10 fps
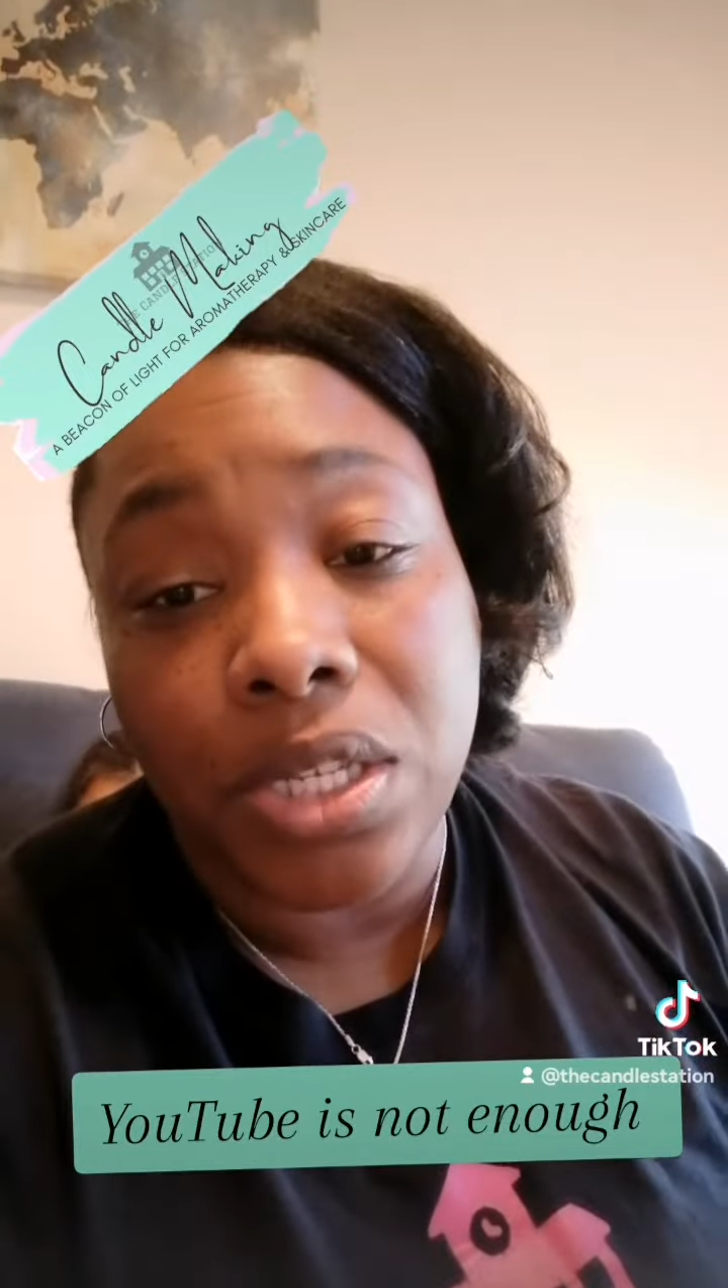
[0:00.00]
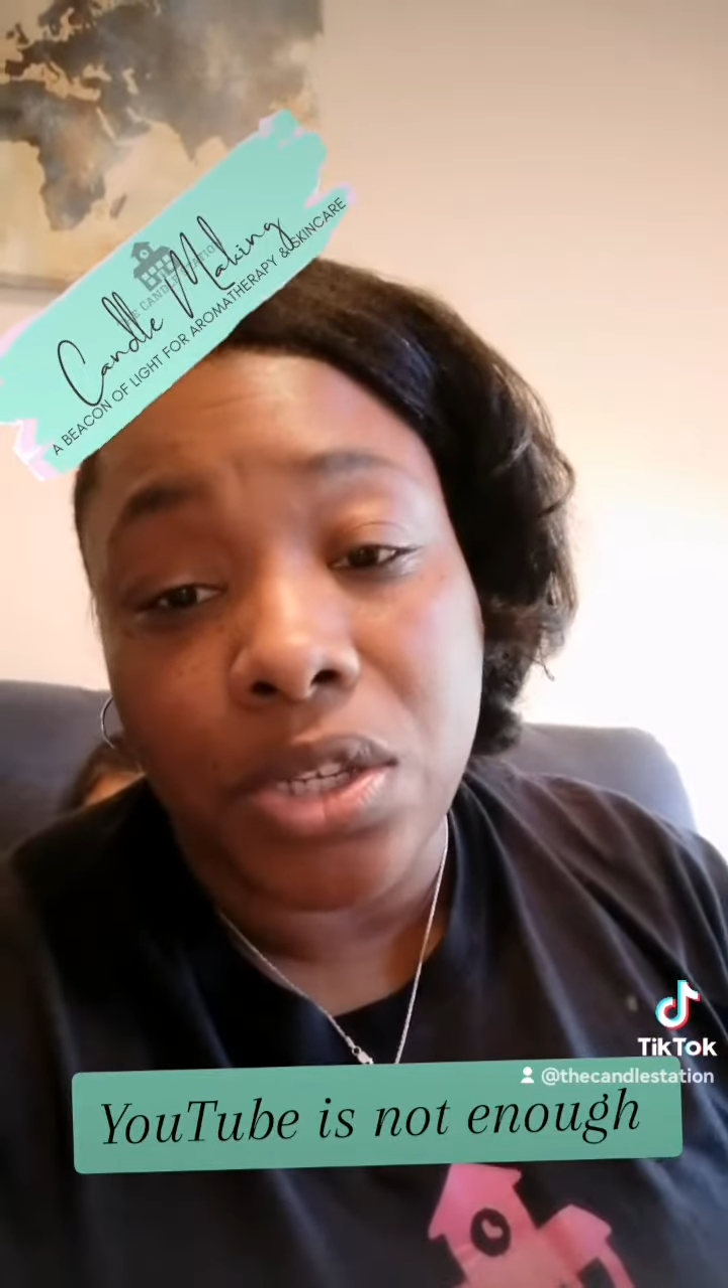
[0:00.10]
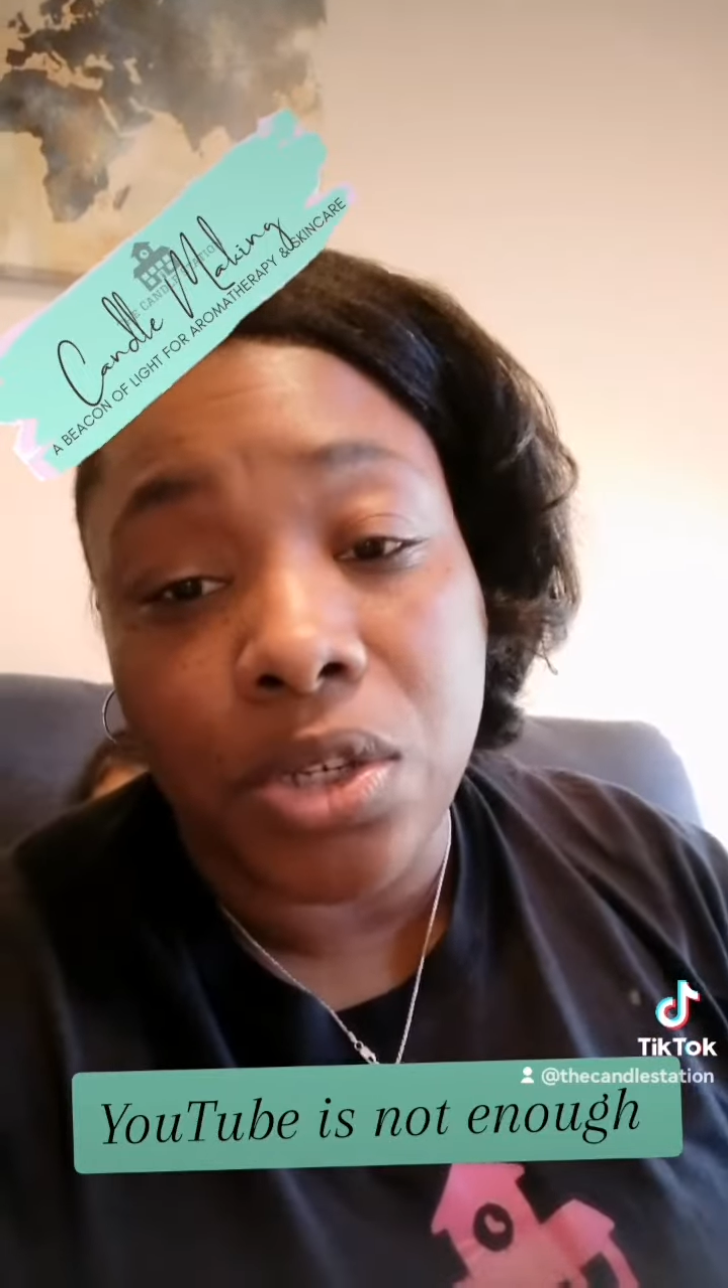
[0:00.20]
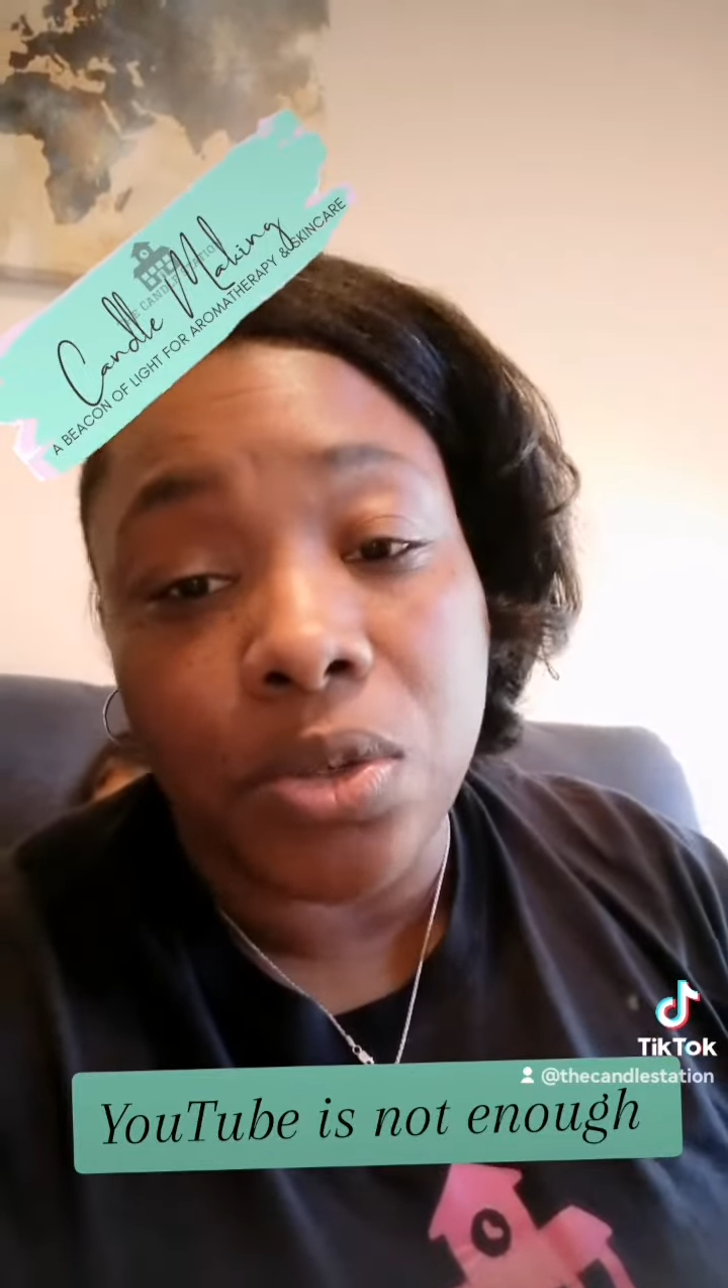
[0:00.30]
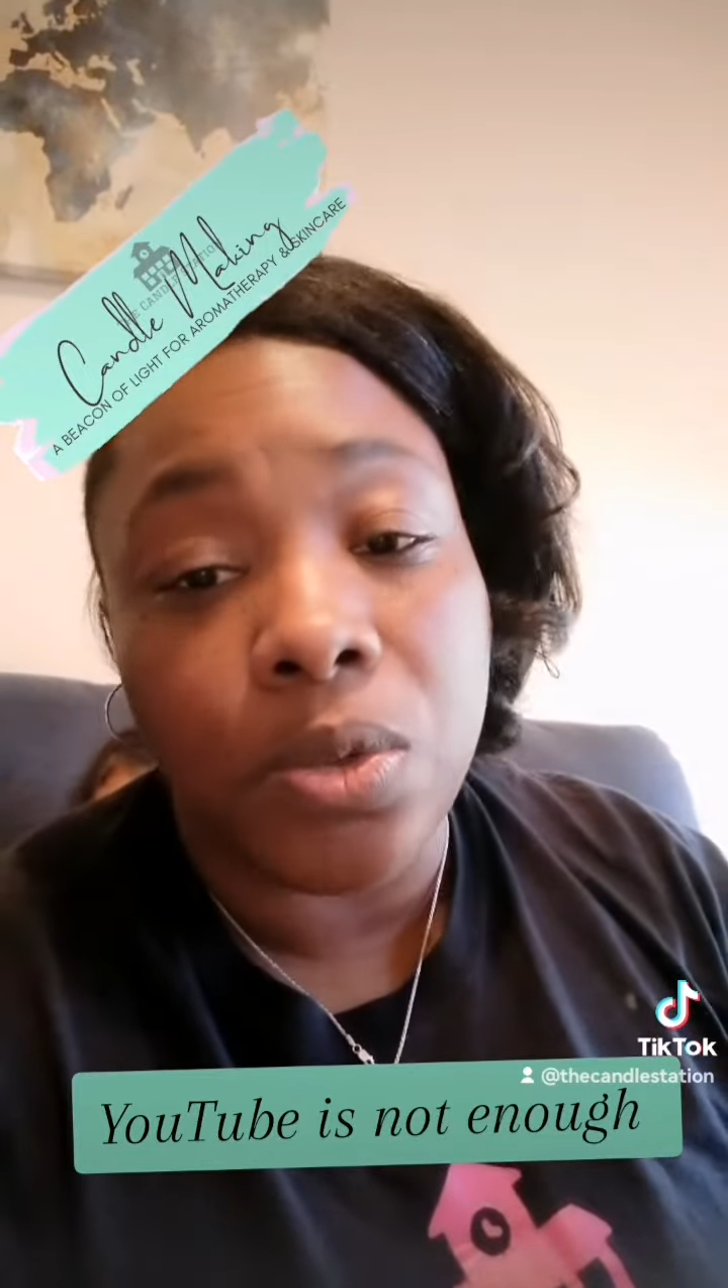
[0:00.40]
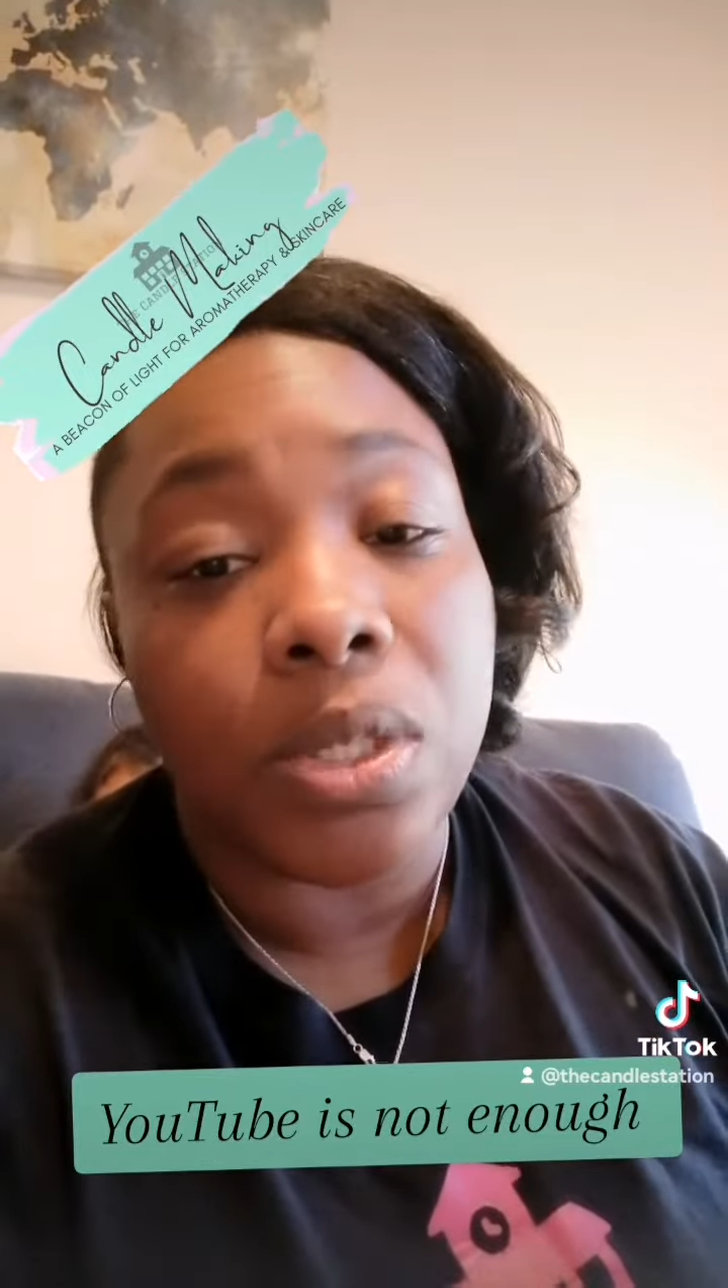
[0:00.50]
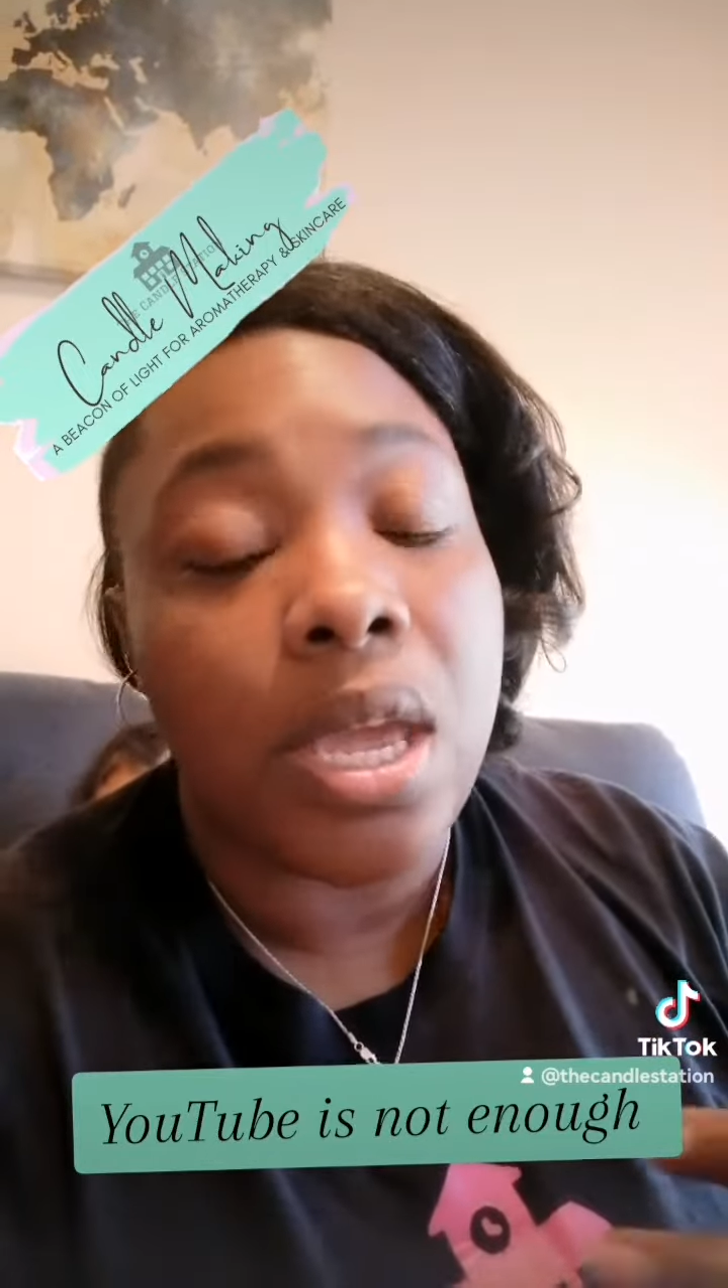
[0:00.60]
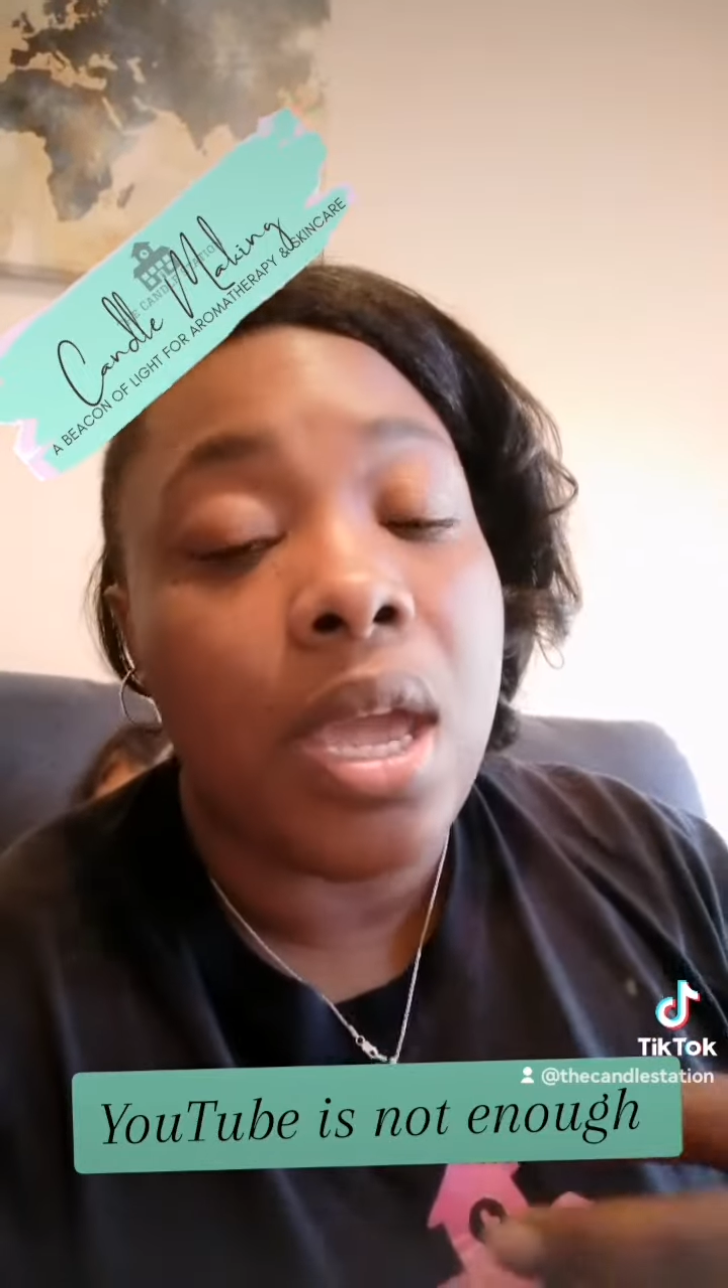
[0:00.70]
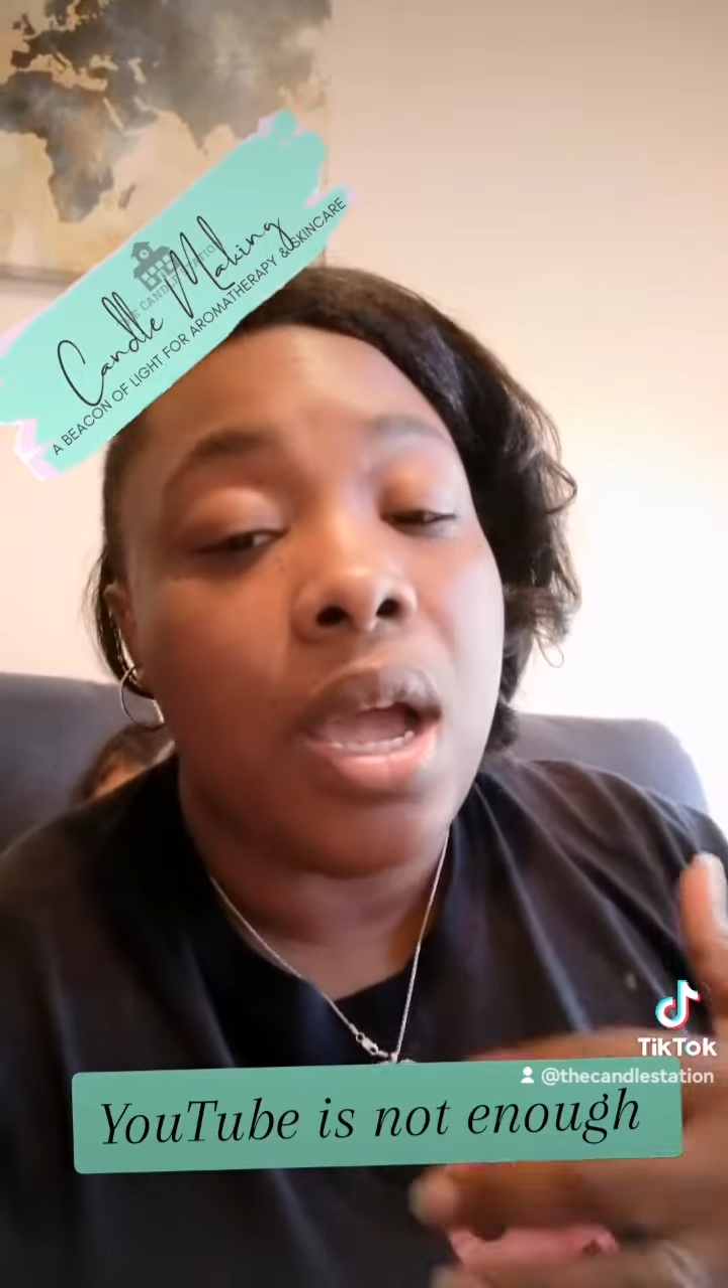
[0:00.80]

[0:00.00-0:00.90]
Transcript: to use.